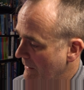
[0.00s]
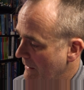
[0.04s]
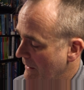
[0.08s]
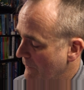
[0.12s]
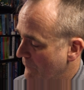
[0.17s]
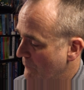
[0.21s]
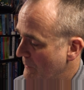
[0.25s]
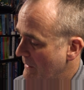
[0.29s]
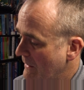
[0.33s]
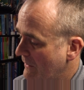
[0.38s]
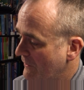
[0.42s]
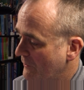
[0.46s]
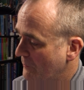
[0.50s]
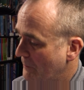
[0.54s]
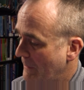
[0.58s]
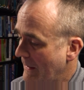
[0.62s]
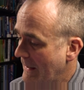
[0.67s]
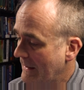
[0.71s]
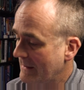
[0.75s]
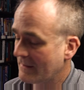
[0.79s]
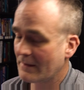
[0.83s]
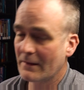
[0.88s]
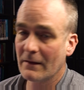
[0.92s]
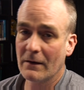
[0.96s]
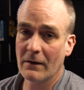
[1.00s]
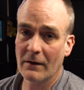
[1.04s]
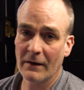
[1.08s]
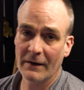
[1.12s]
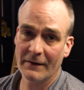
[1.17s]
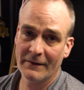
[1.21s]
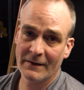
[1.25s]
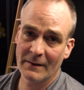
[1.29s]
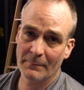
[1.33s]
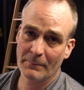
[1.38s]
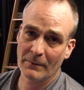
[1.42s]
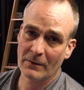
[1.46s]
If we expect that in
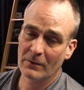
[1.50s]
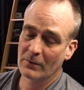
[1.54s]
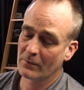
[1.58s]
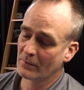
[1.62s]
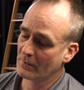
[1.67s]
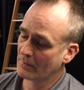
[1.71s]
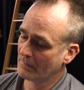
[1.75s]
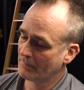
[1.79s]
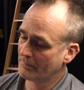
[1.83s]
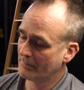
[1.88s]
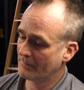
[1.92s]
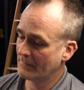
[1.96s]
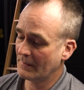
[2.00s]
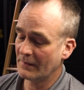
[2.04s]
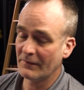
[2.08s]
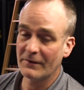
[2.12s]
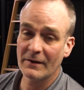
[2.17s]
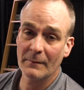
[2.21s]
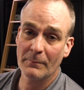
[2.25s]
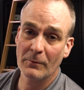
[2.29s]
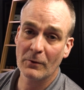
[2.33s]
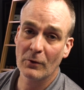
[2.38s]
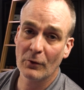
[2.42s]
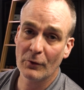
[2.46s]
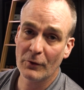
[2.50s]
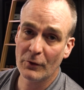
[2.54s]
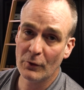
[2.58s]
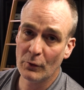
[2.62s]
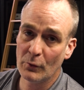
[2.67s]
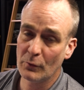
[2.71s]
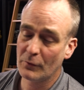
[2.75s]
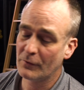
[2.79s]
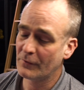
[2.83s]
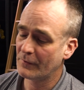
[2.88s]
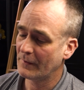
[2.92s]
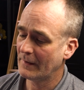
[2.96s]
typical
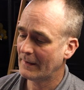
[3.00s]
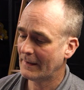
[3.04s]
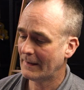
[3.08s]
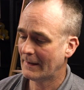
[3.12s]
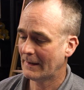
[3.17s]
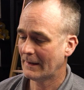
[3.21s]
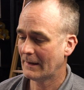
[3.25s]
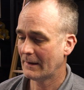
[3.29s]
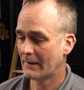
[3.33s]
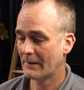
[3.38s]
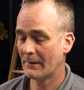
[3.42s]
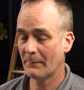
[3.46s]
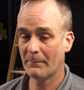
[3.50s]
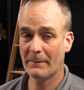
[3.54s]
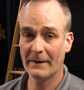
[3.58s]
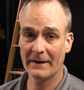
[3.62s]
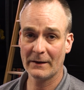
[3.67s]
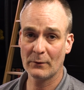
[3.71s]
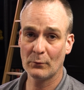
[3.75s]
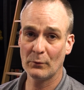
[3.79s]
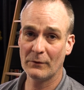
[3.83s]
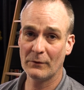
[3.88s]
use, the bike